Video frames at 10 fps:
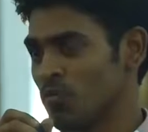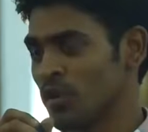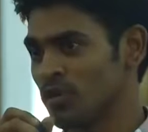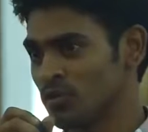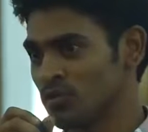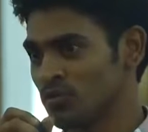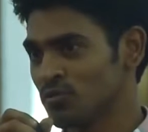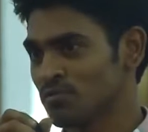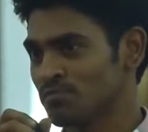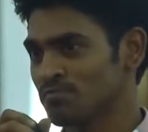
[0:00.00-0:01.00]
Why don't you
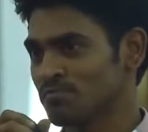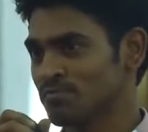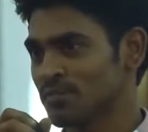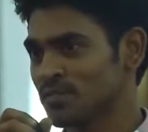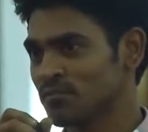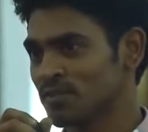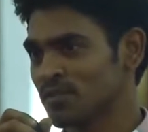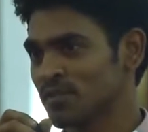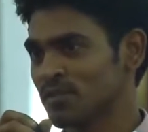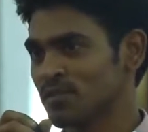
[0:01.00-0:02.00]
sit with
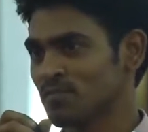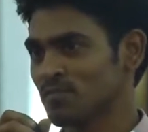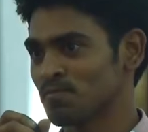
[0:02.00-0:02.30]
uh,